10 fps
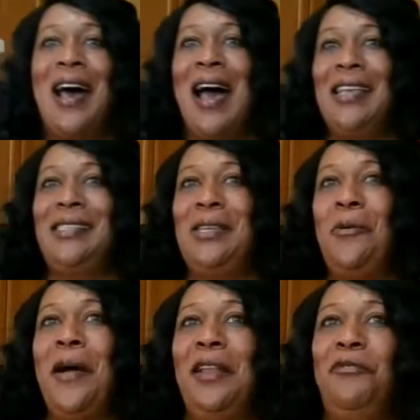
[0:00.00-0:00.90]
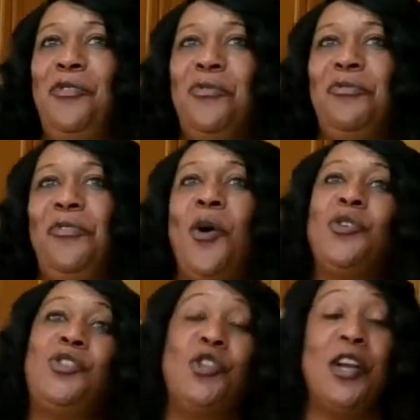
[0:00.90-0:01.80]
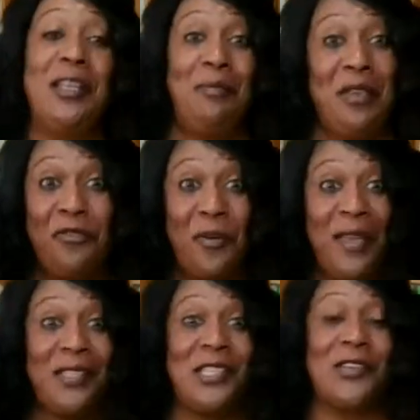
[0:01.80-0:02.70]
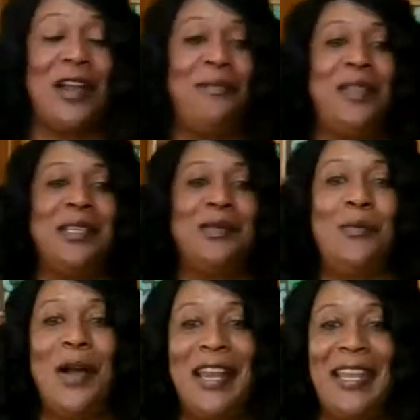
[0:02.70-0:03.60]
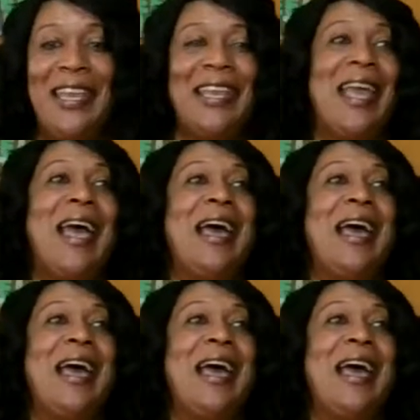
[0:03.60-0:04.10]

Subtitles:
I see quite a few folks joining me from Instagram this morning.